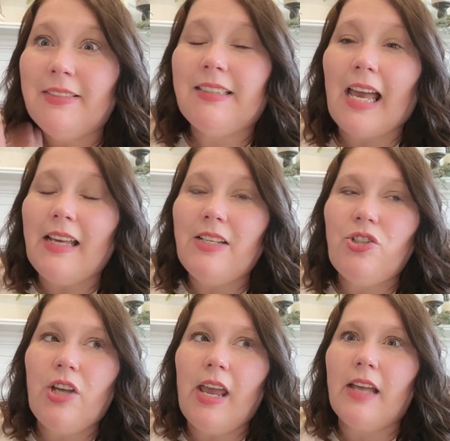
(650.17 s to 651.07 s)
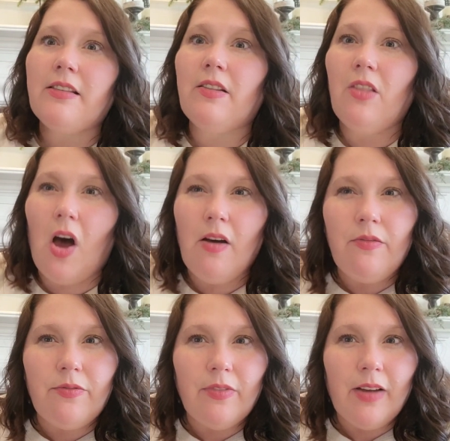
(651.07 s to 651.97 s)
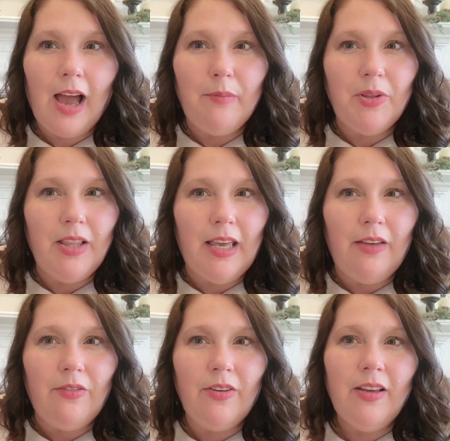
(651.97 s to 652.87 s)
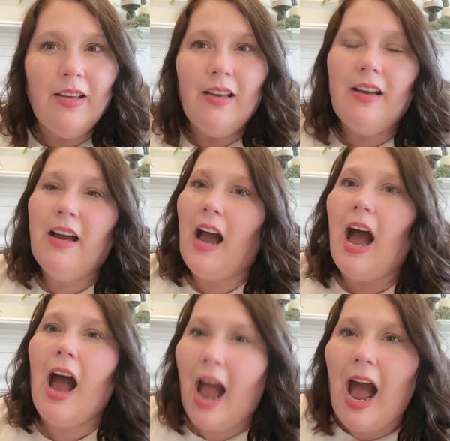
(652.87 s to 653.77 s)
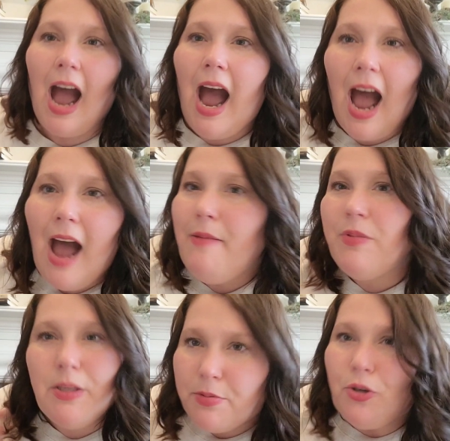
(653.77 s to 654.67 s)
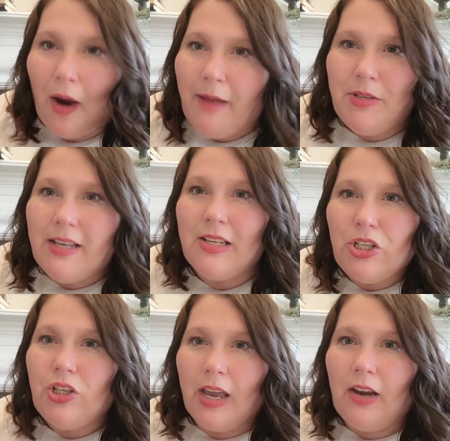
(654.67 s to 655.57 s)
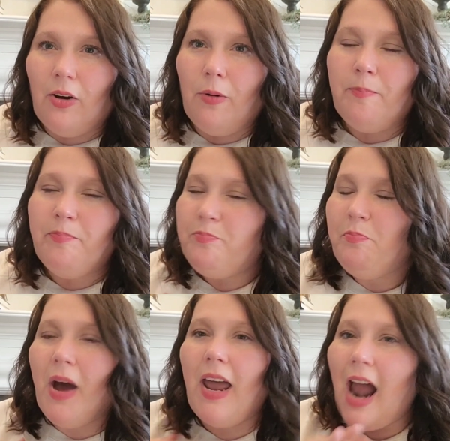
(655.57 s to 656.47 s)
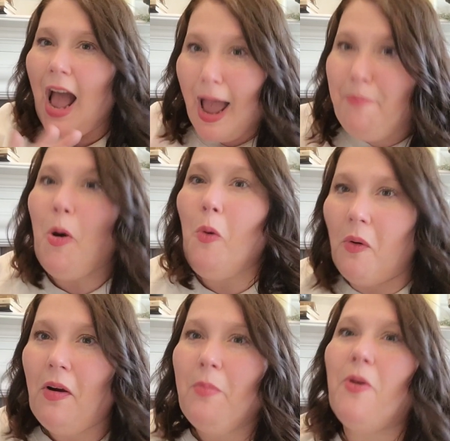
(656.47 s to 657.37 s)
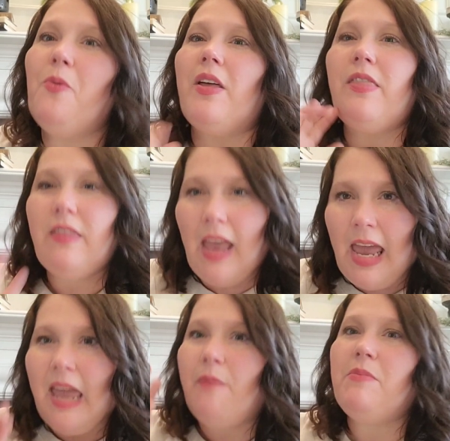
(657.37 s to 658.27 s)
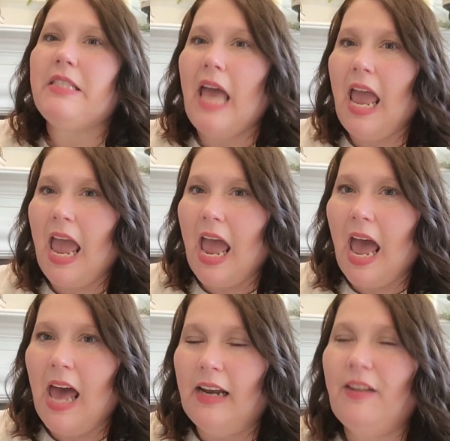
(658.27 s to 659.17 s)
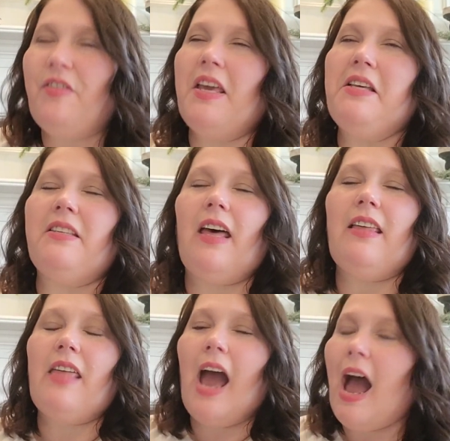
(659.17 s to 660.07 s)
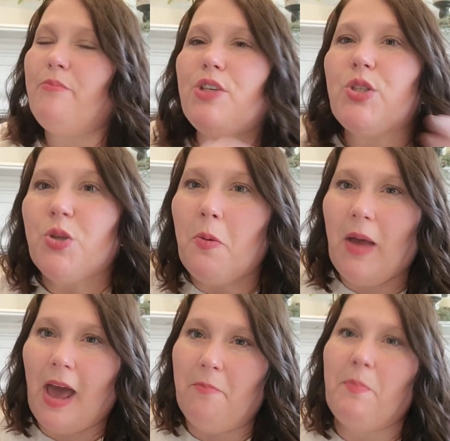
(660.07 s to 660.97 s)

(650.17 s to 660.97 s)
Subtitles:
Second Chance Love, I believe. I'm subscribed to his channel, but I'm horrible with names and things like that. I'm just so bad.